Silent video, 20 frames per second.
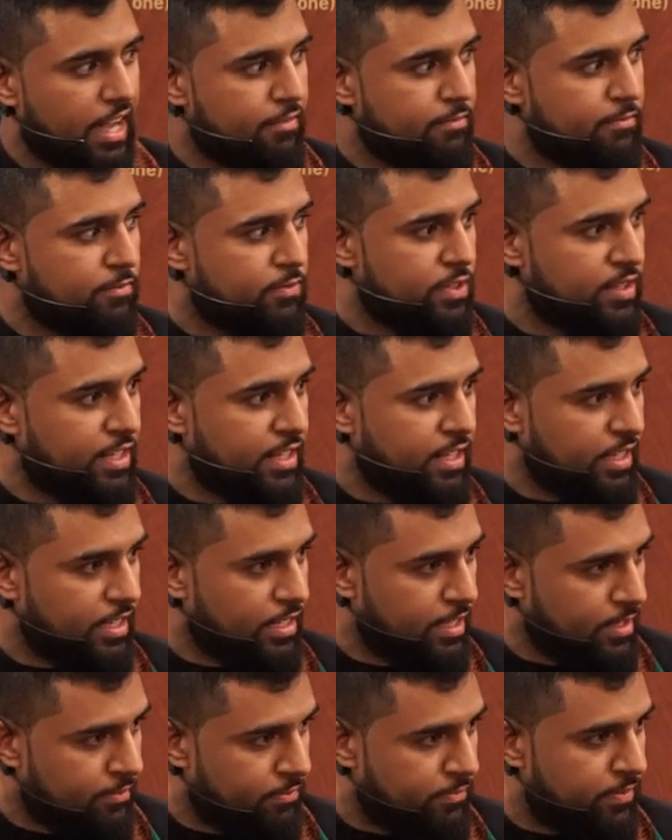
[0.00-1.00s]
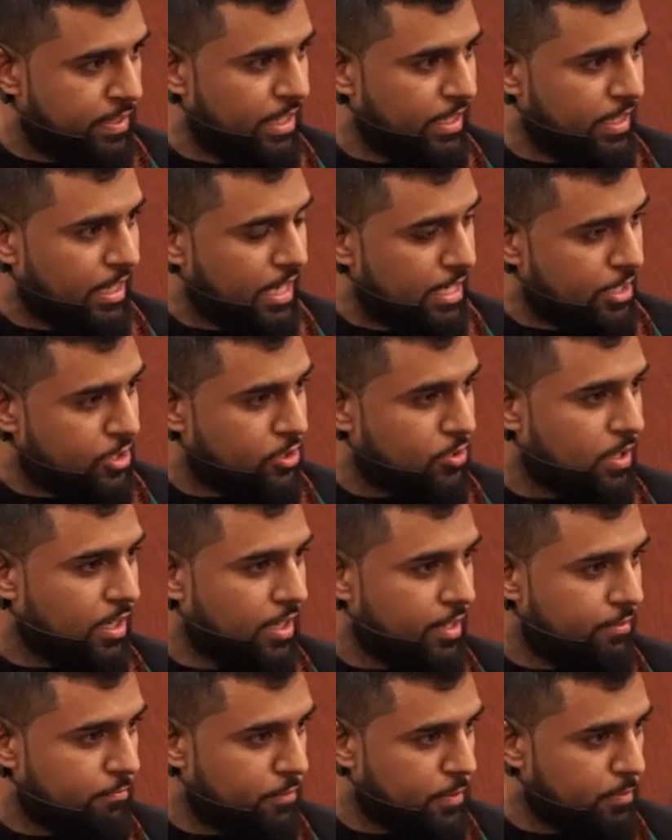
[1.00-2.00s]
every evening I
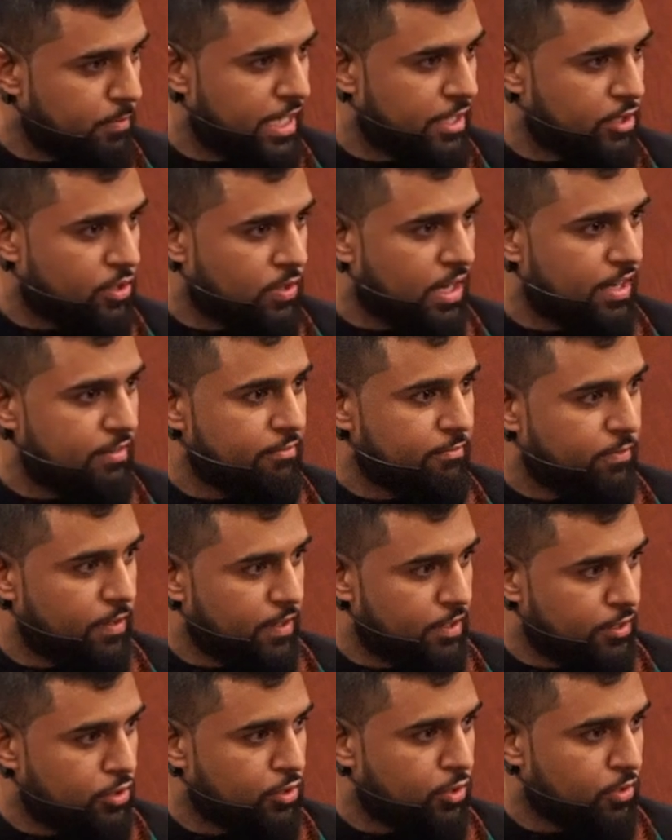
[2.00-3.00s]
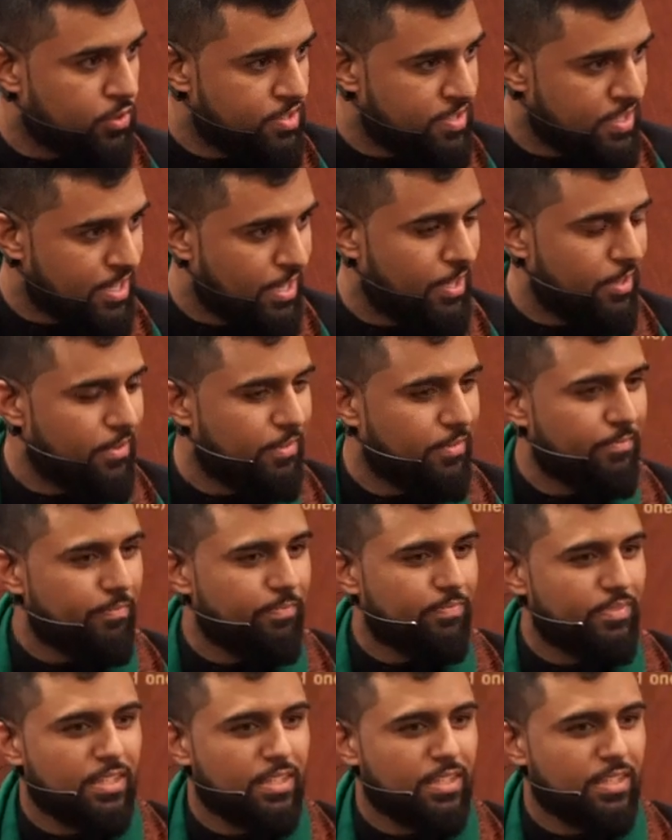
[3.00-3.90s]
cry for my grandfather Hussein?